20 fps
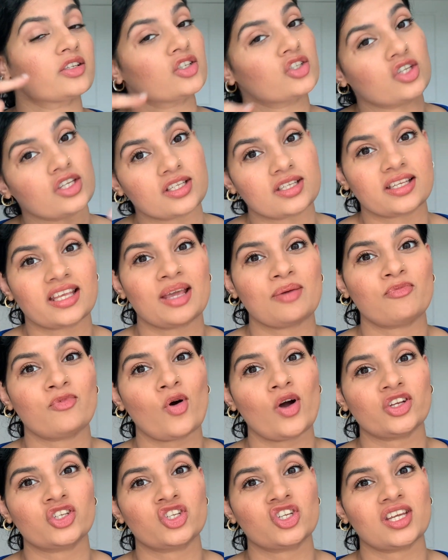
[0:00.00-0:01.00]
Just keep
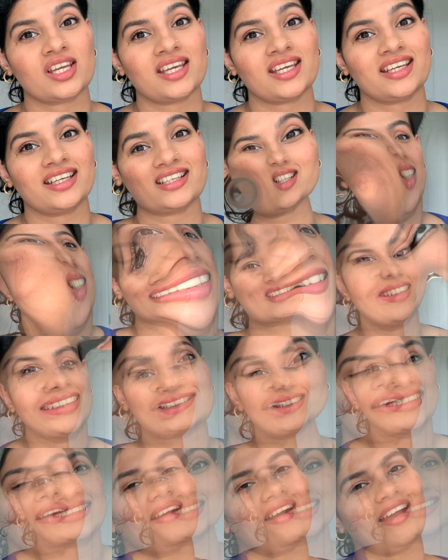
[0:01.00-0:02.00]
watching.
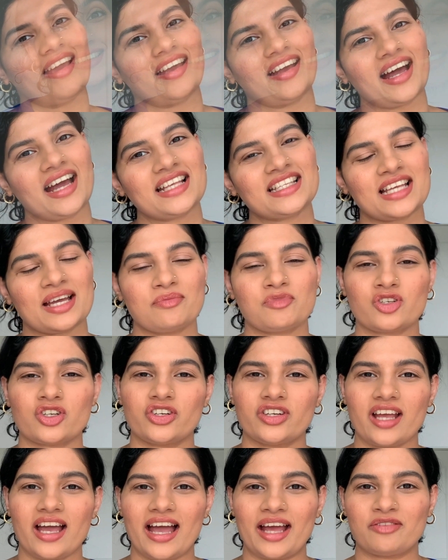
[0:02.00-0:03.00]
Hey guys, I'm
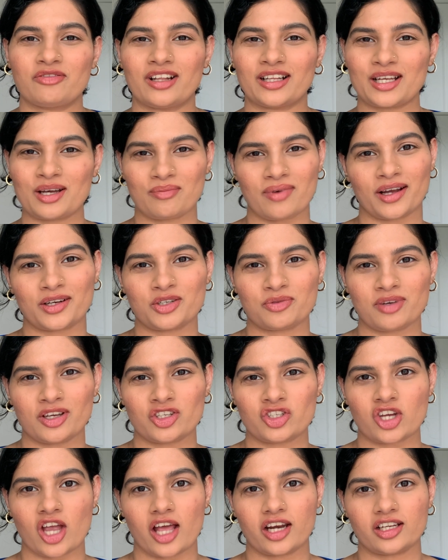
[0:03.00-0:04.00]
Sharanya and welcome back to my
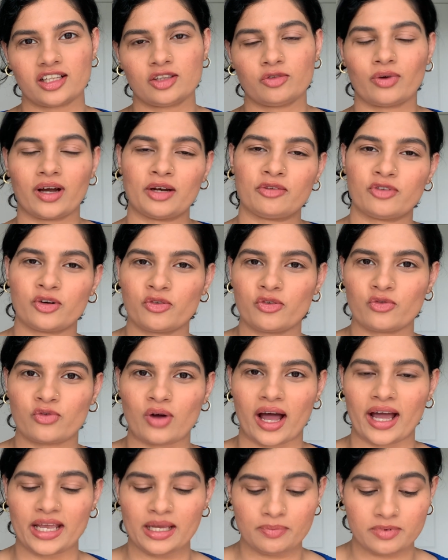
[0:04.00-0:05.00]
channel Wildflower
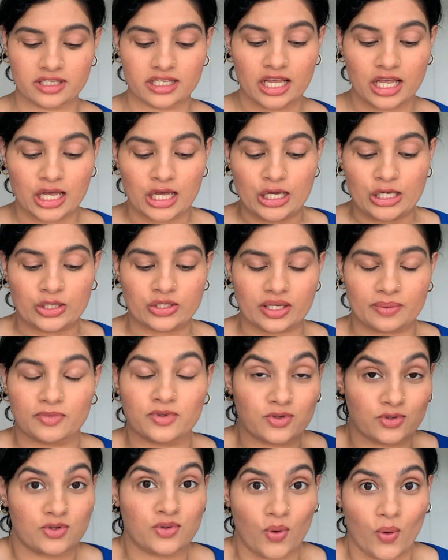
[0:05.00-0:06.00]
Vibes. So I'm
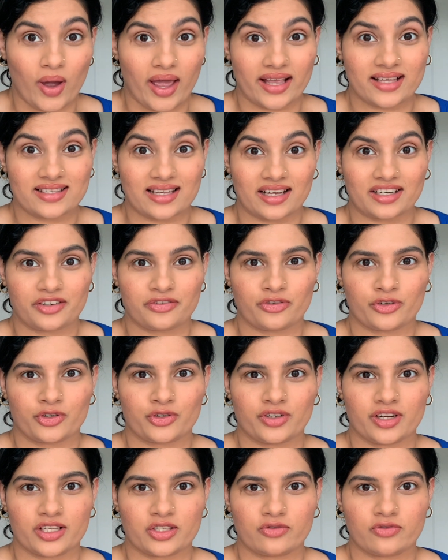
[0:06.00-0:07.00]
so excited for
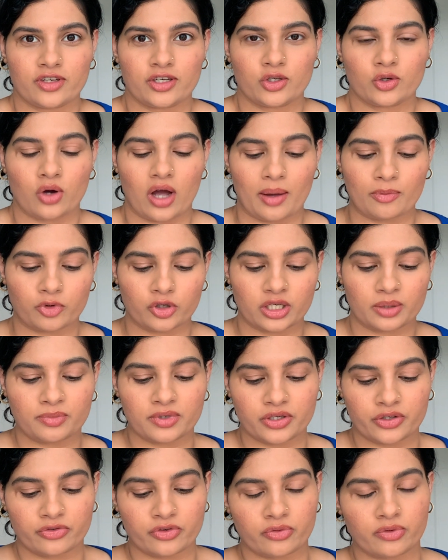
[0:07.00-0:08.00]
today's video. I'm going to
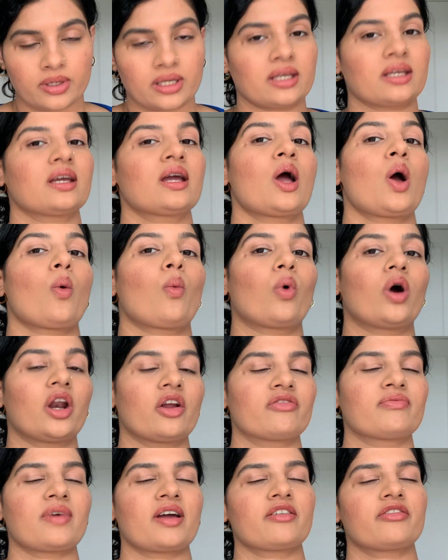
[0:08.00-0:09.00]
be reviewing one
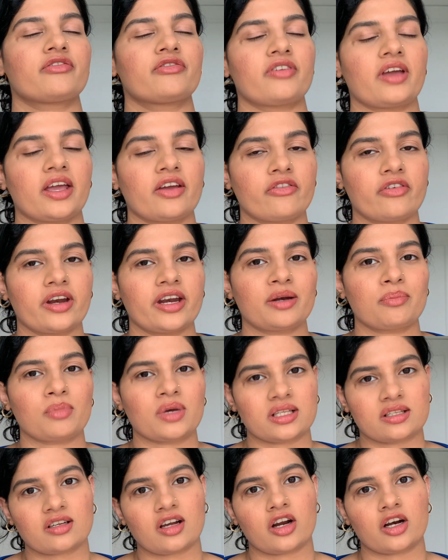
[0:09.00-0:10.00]
of my favorite
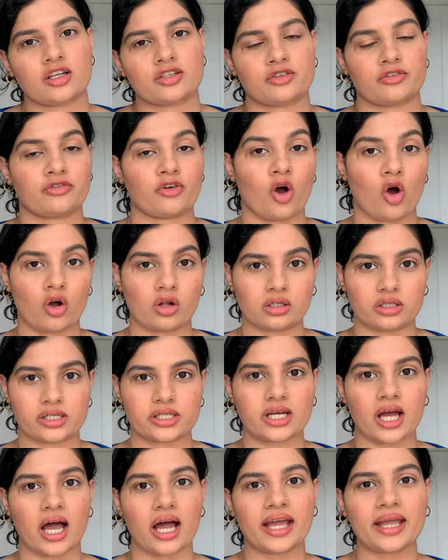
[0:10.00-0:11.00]
mascaras of all
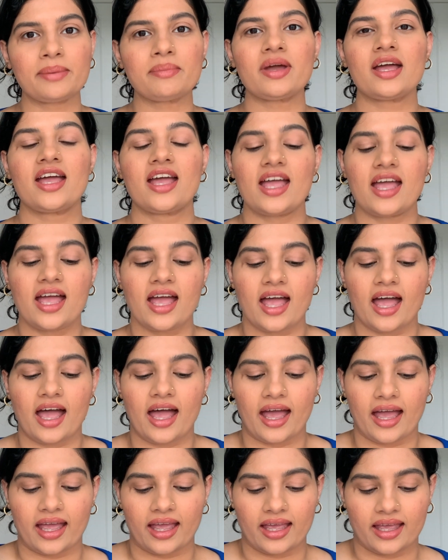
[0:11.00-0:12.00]
time,
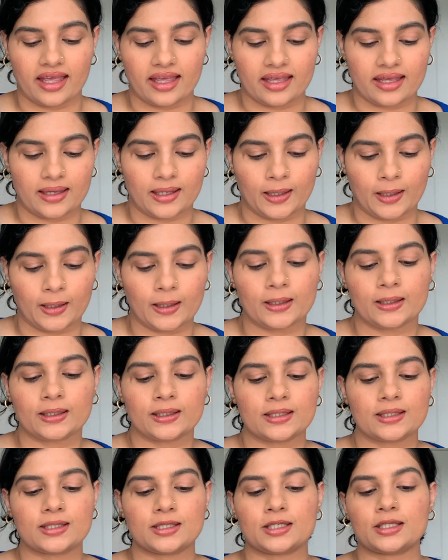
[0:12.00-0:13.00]

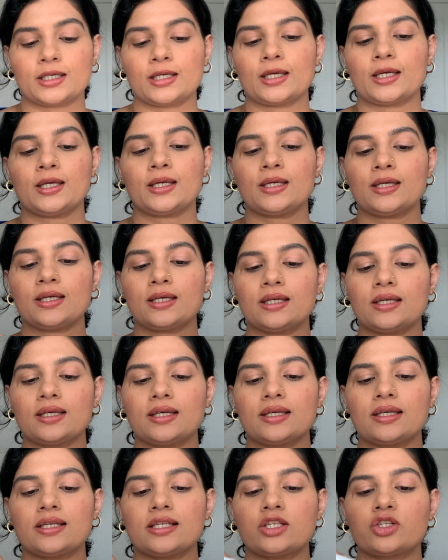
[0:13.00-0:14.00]
and it
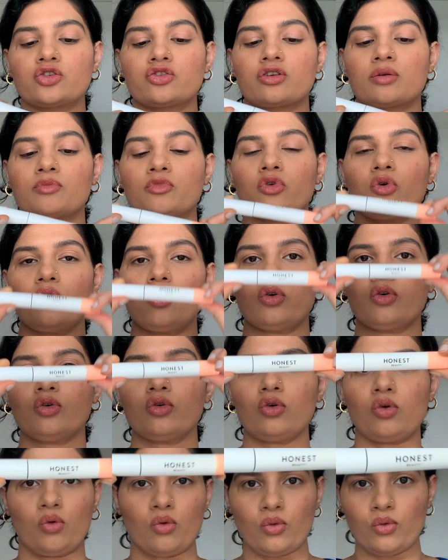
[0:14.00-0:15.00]
is, drum
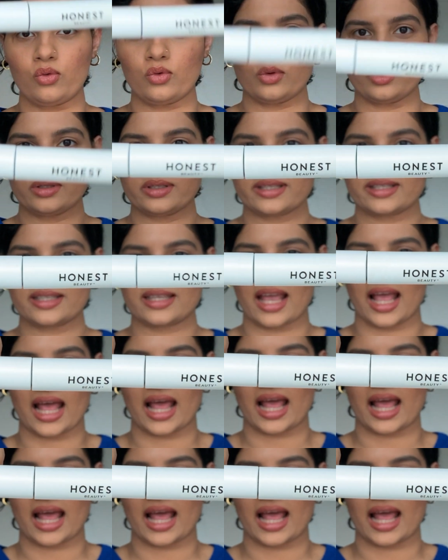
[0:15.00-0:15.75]
rolls,